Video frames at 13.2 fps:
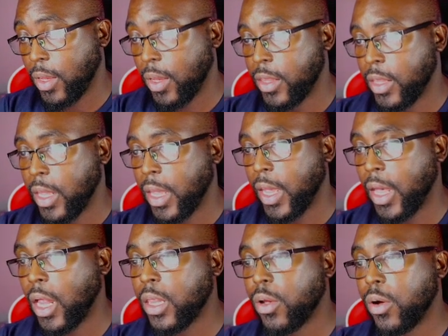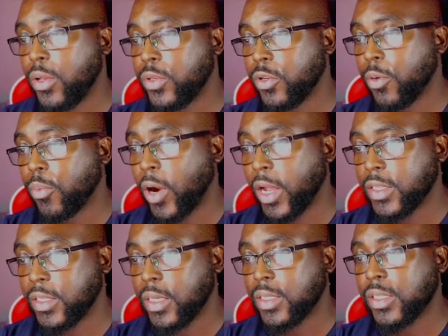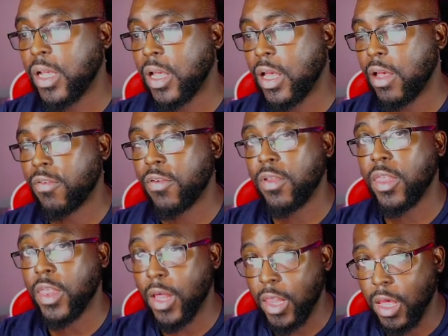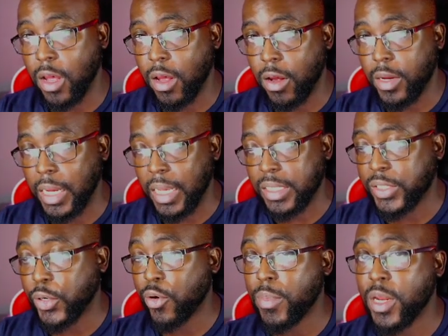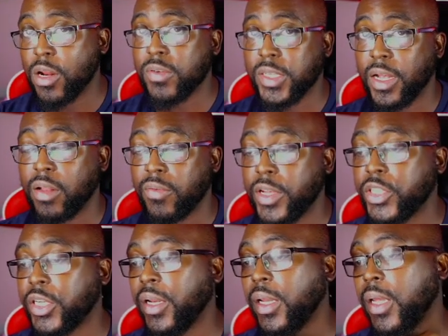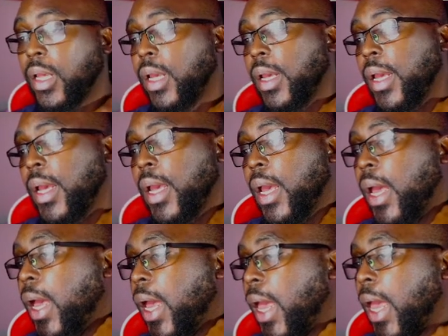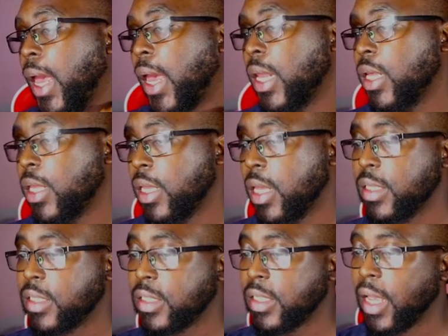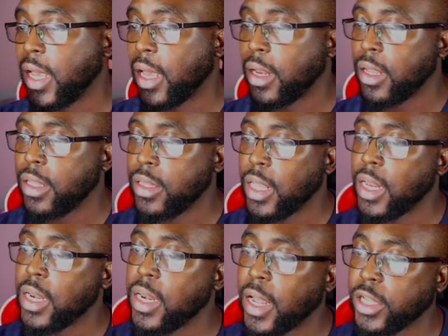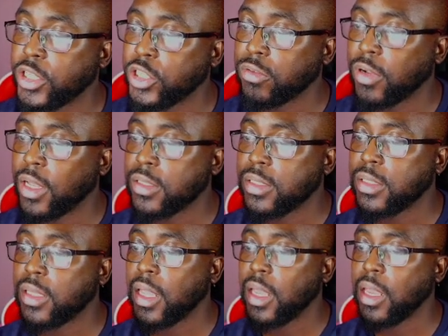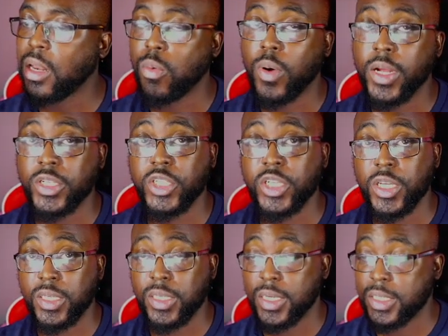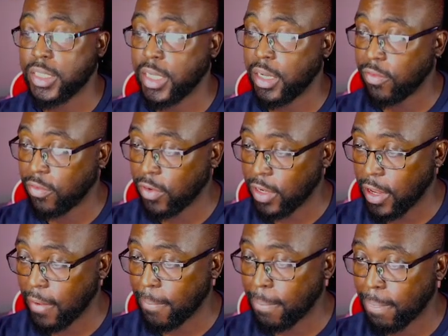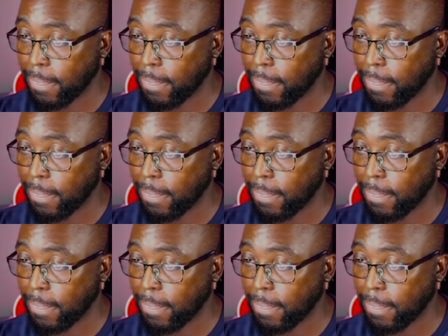they held on to the practice of the law as their means of salvation, and instead they did not trust in what Jesus did for them.